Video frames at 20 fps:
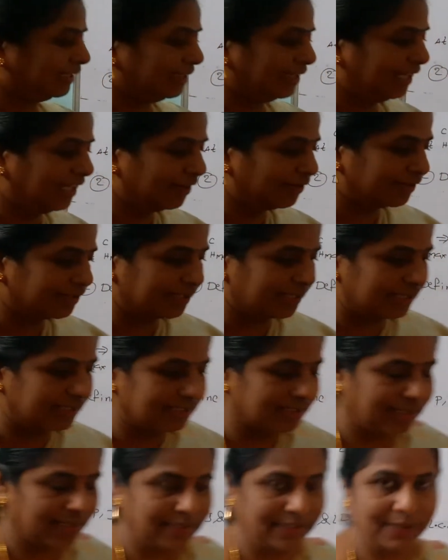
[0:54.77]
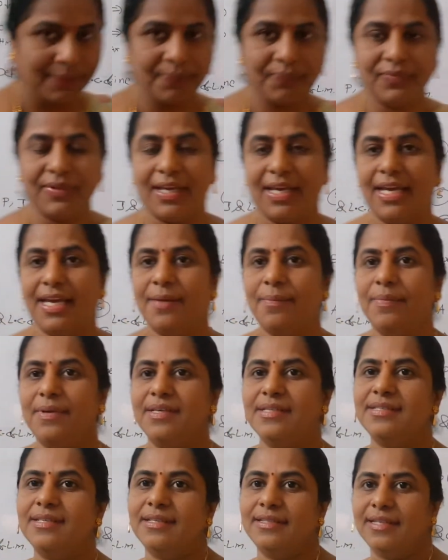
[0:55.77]
three questions are there. A, B,
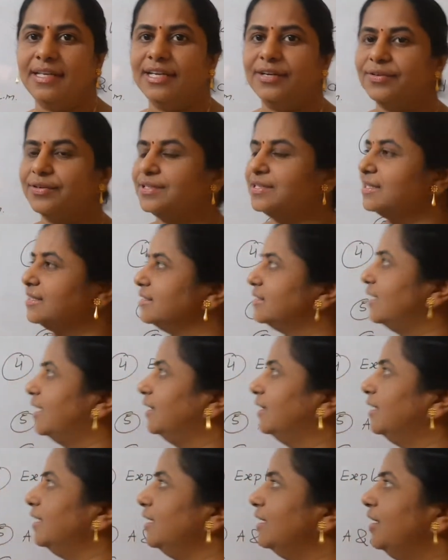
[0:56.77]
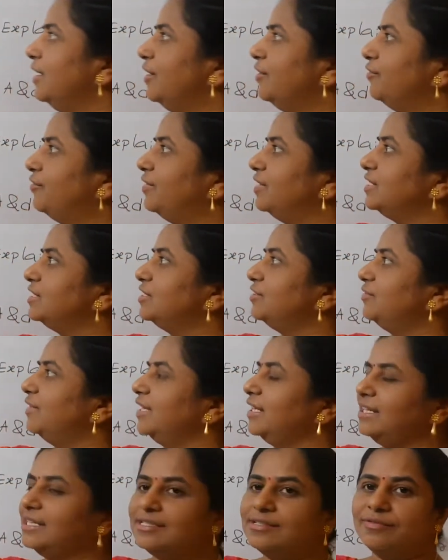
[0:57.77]
C, three questions are there. First one
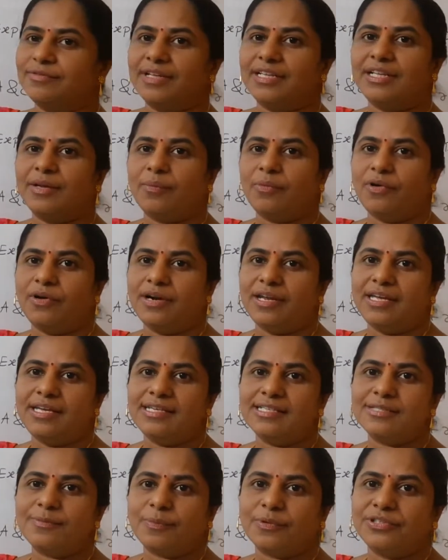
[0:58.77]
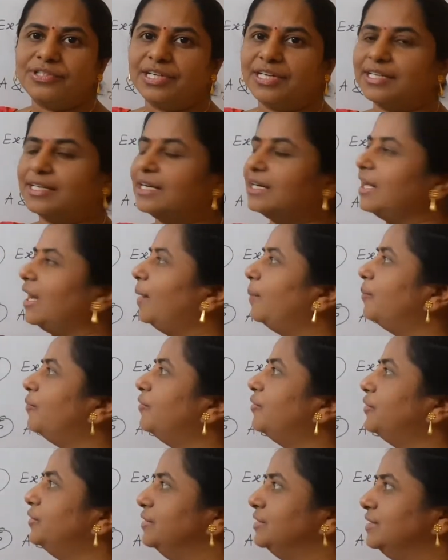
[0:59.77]
is, when the body is projected
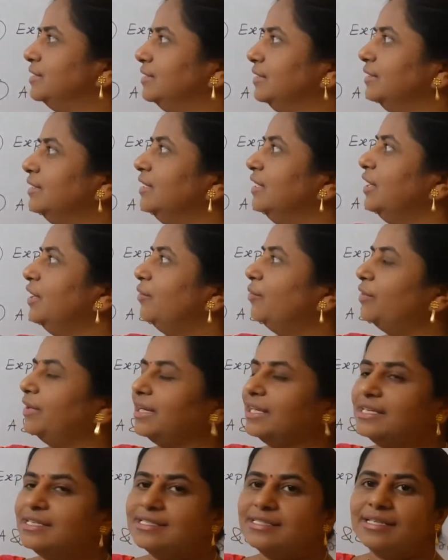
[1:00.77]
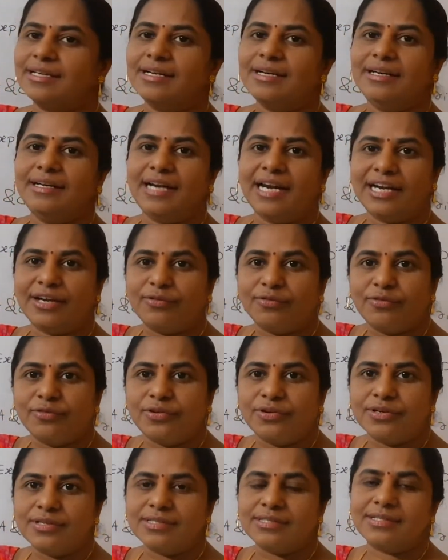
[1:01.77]
upwards, what is the net
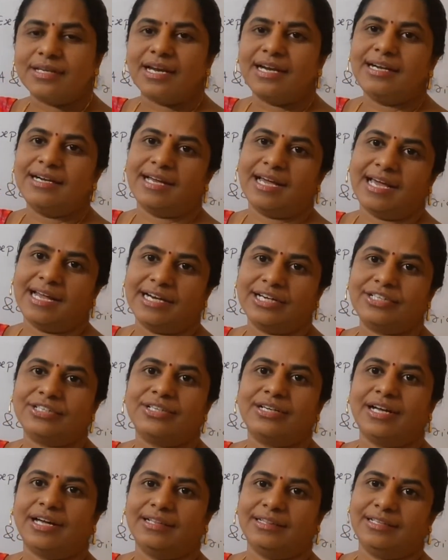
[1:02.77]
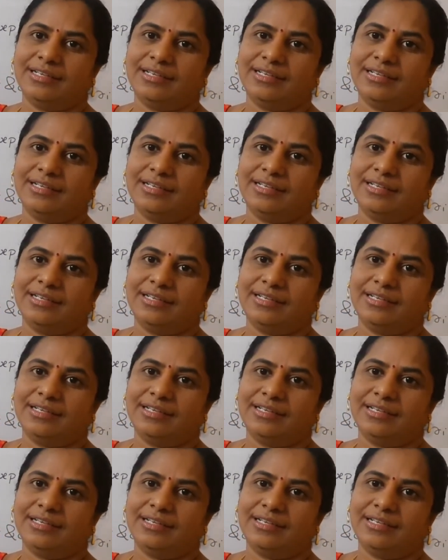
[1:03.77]
force and direction on